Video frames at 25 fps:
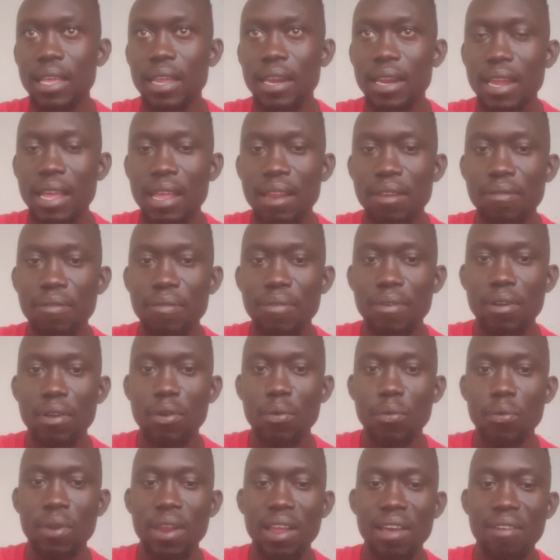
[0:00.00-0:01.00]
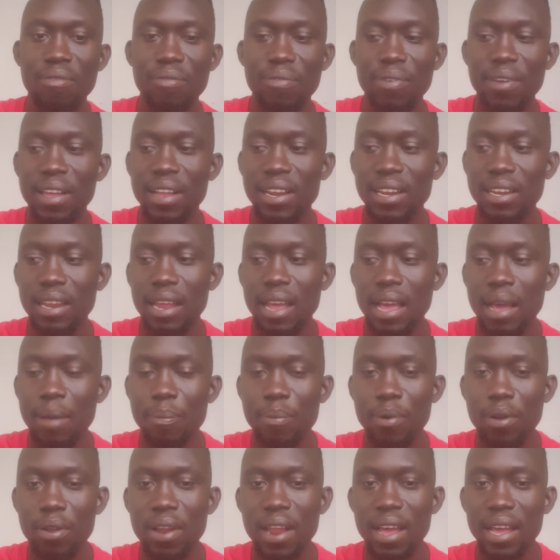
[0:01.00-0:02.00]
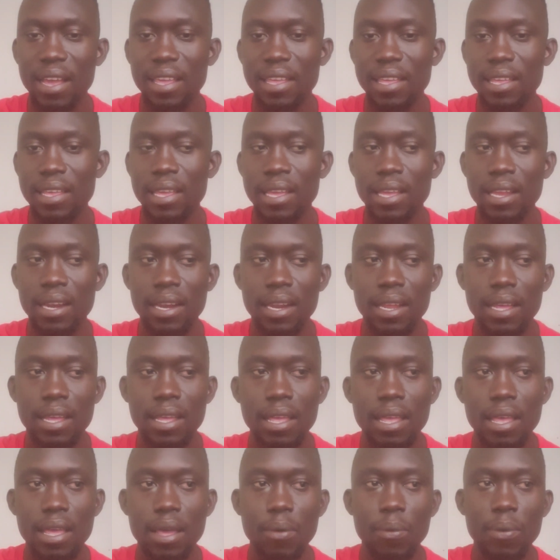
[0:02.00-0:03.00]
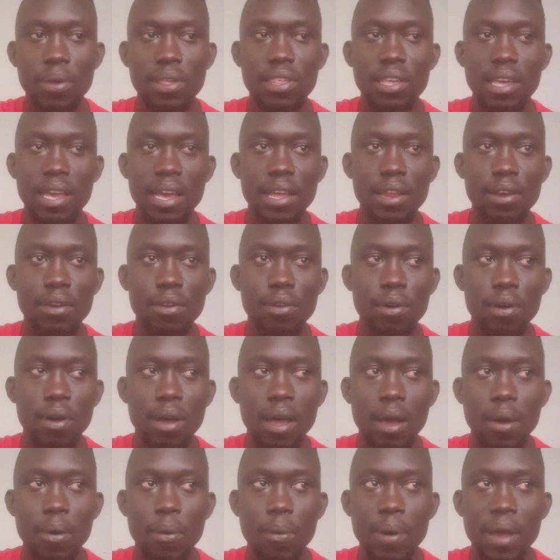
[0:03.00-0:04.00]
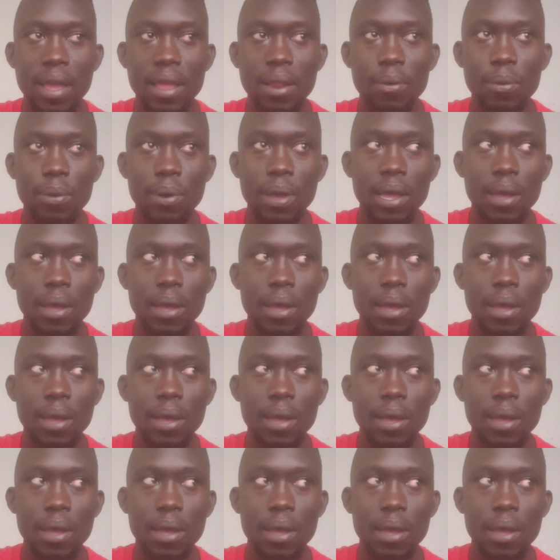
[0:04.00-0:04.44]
rainfall, will affect product yield, which kind of when